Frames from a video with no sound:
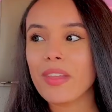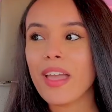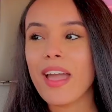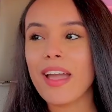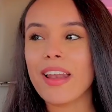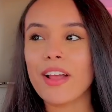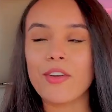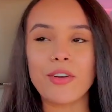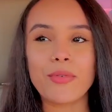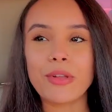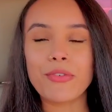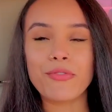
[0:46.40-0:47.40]
and I
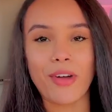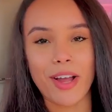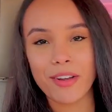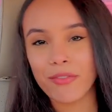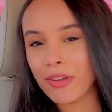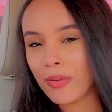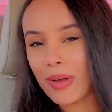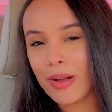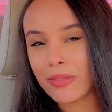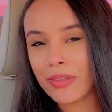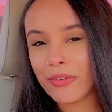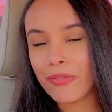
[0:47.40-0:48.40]
couldn't really find a video
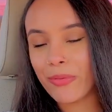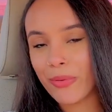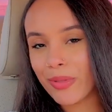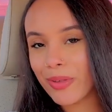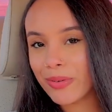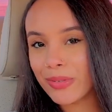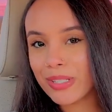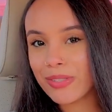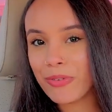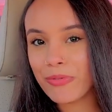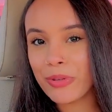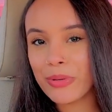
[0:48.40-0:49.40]
out there for
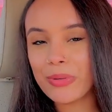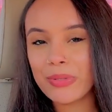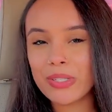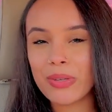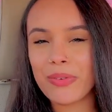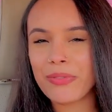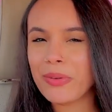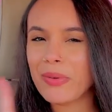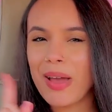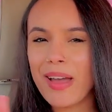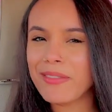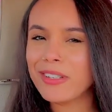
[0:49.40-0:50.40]
those reviews. So if
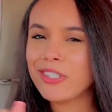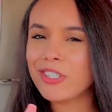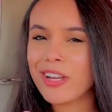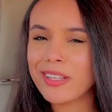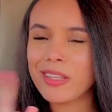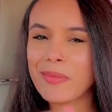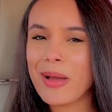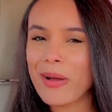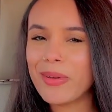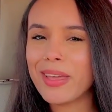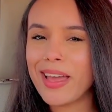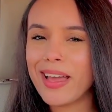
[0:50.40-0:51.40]
you haven't checked them
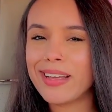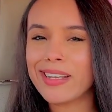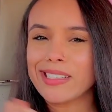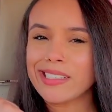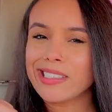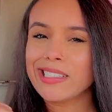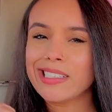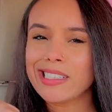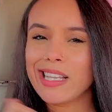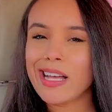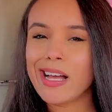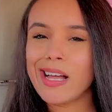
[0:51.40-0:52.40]
out yet,
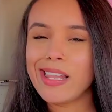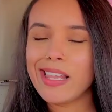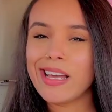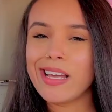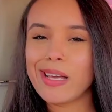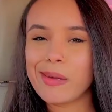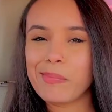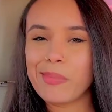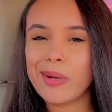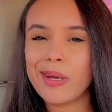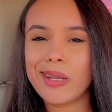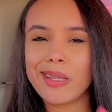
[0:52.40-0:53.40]
I'll
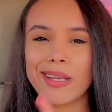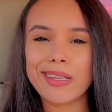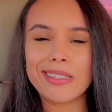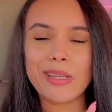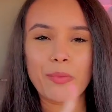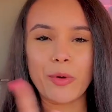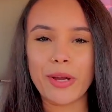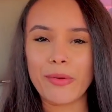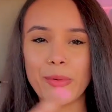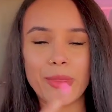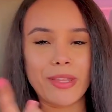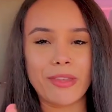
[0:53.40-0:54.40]
put a link somewhere
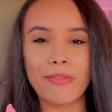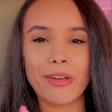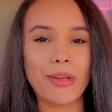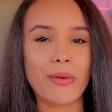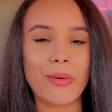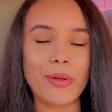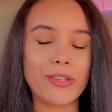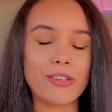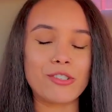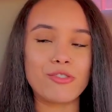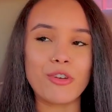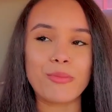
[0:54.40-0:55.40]
within the video or in the
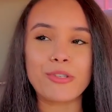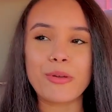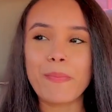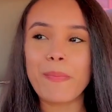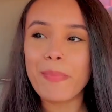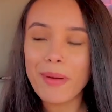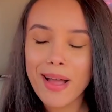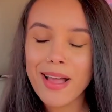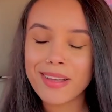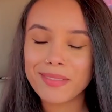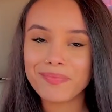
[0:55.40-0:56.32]
description. But